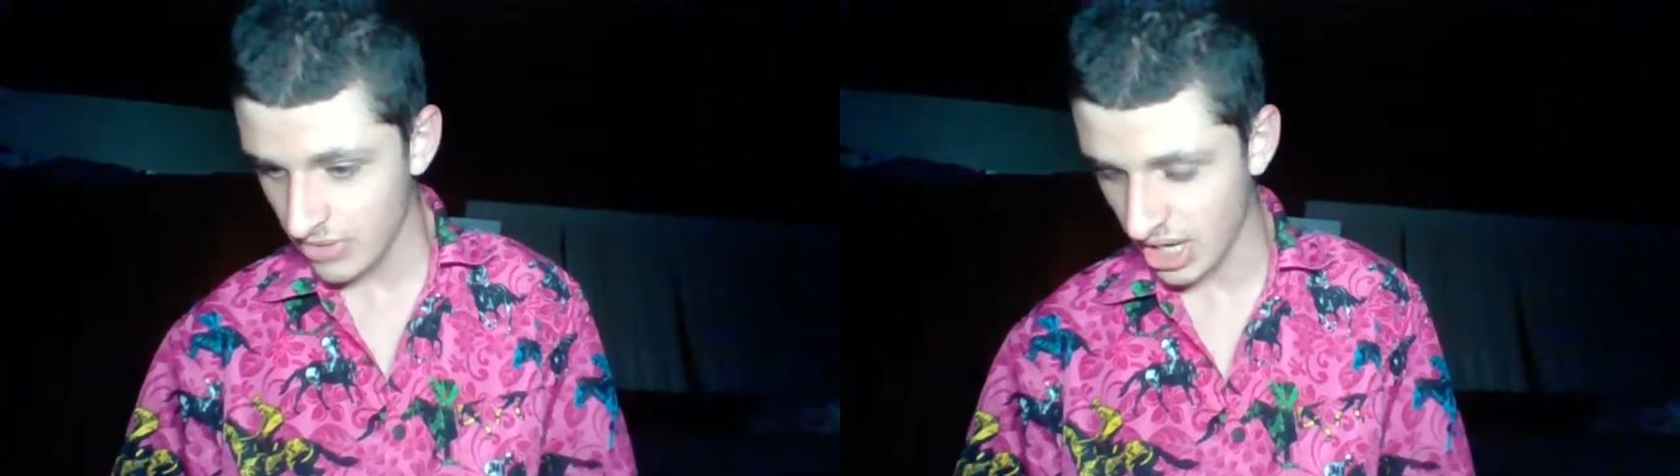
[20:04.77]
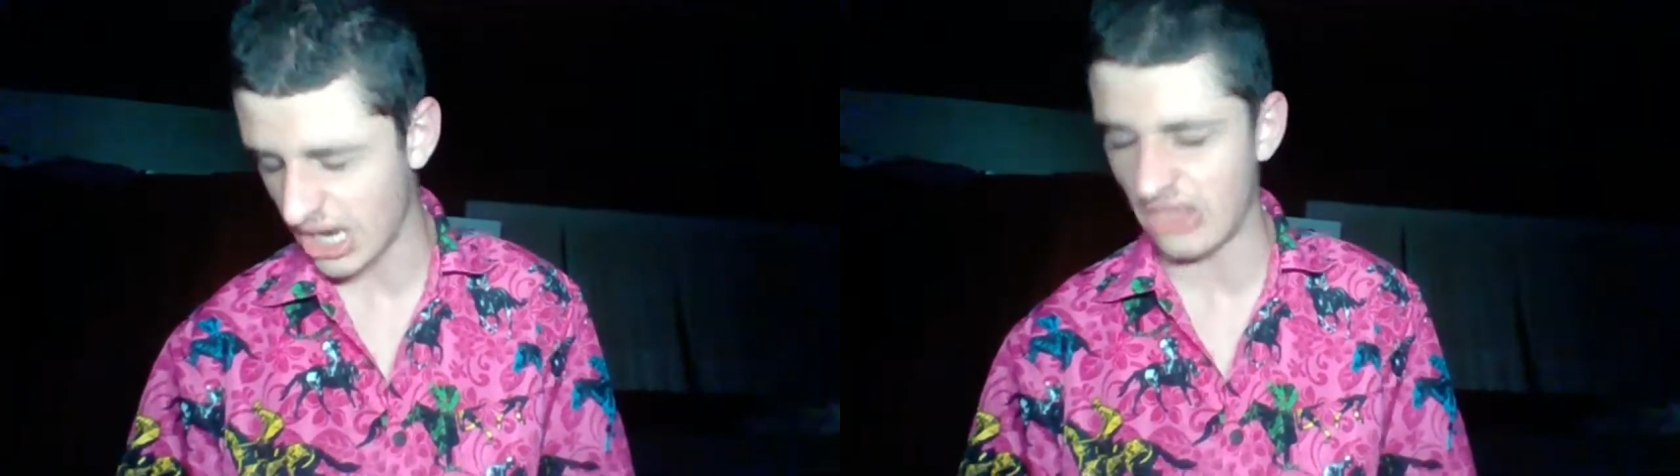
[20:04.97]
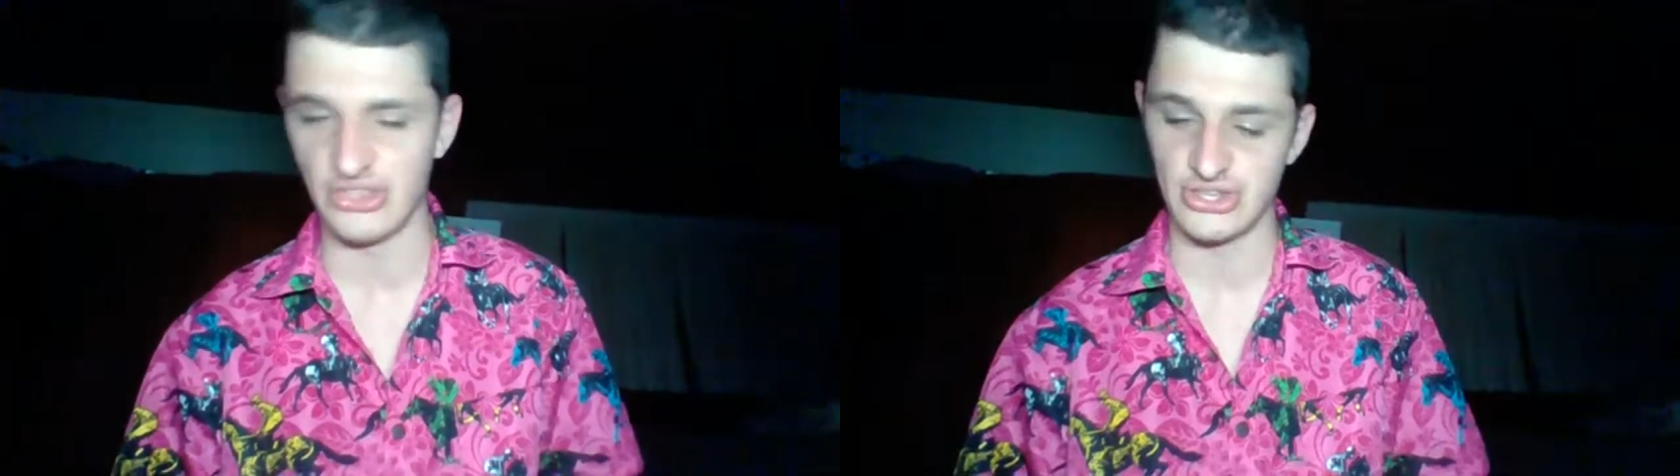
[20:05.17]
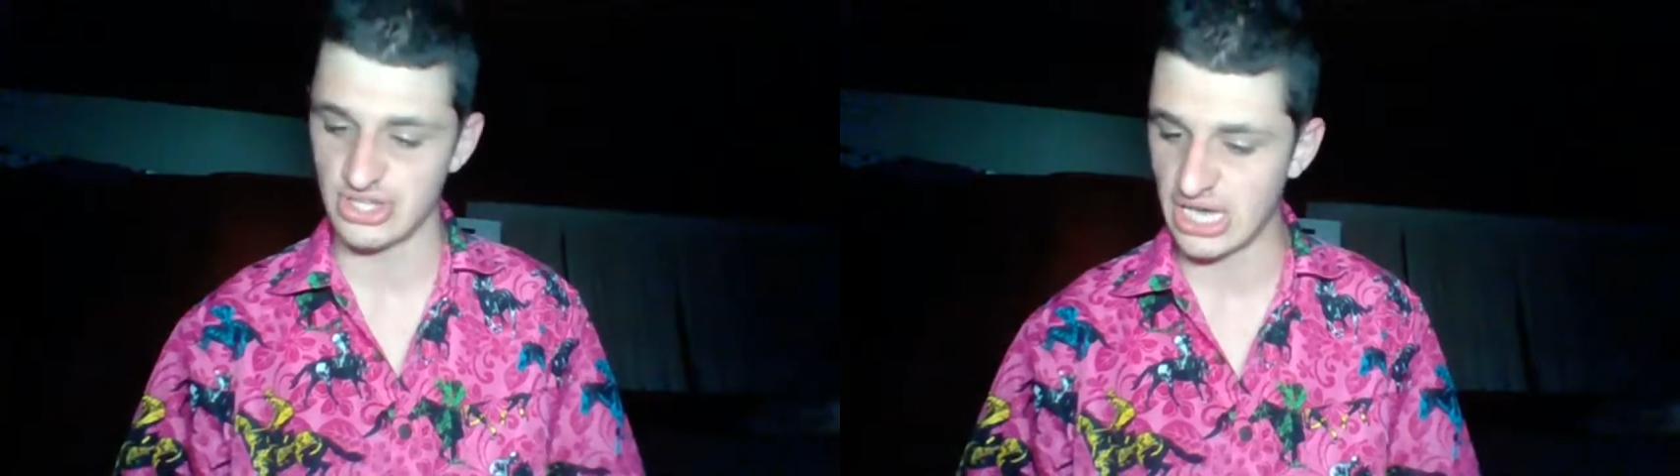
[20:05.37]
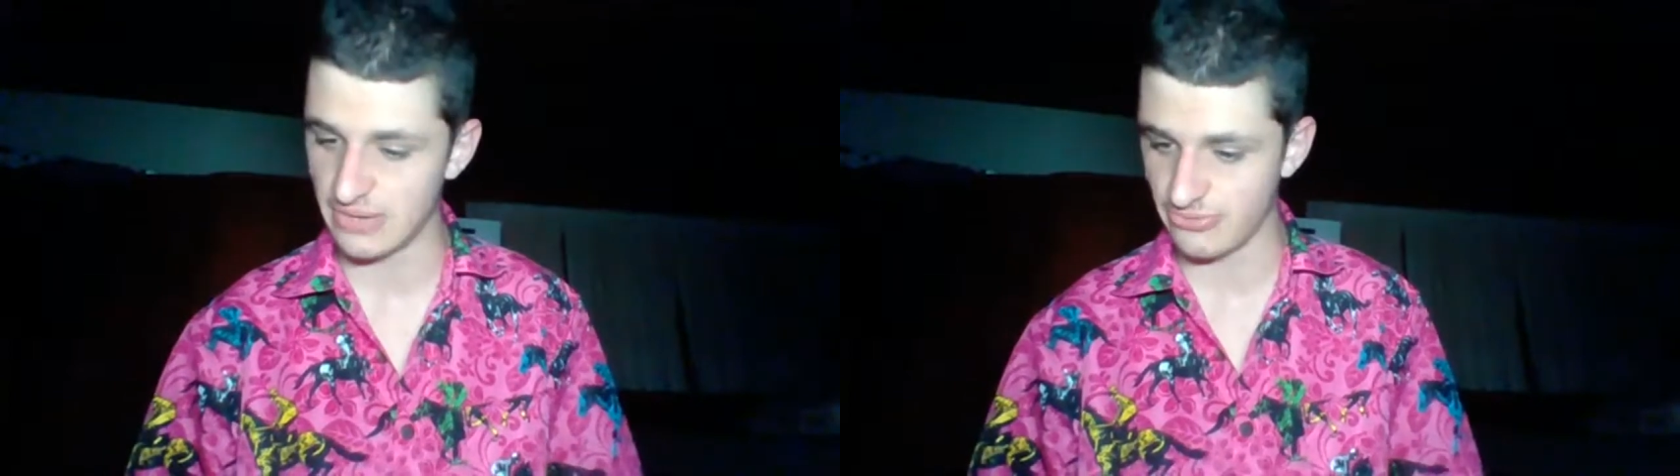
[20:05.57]
the
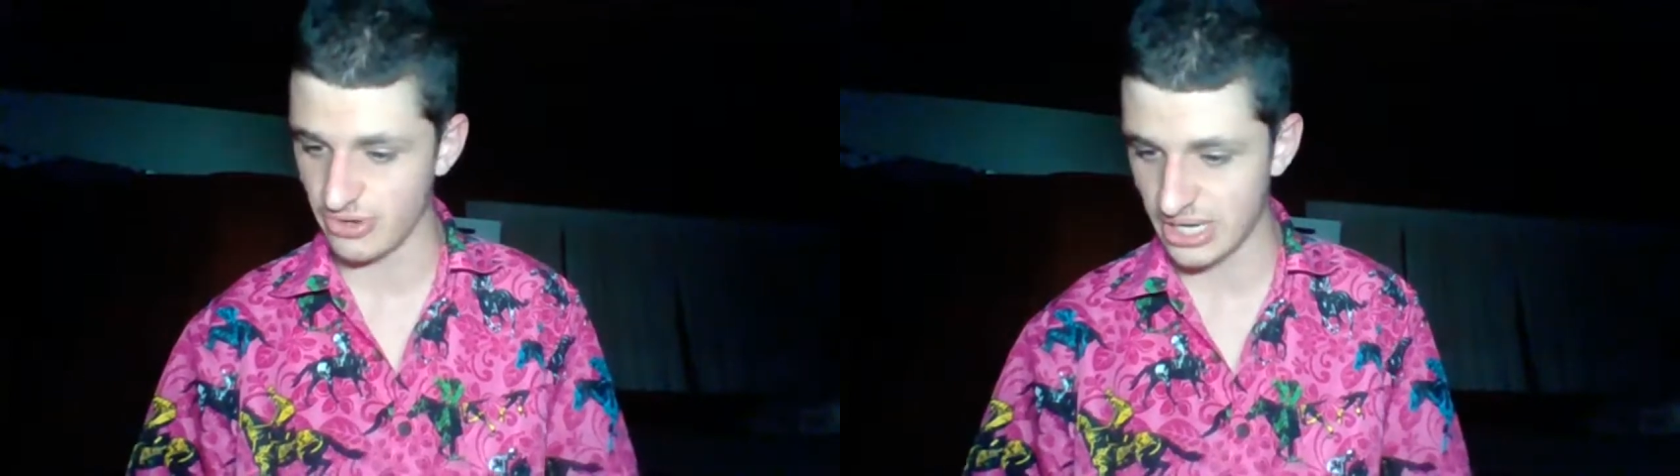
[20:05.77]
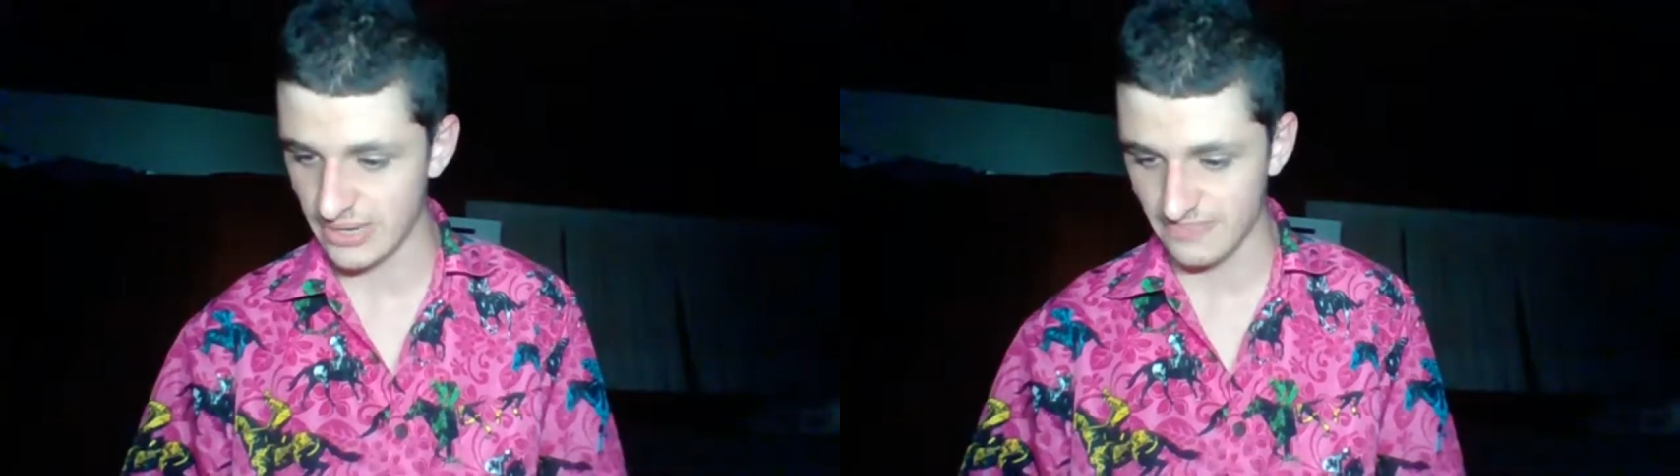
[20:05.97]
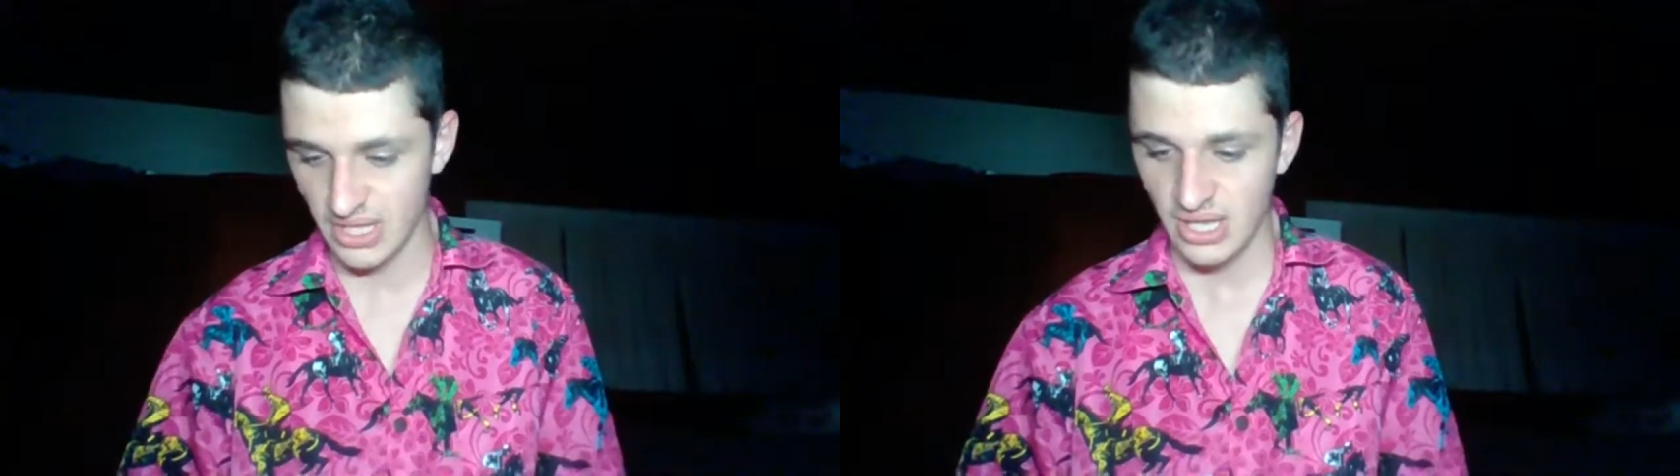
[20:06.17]
start prior,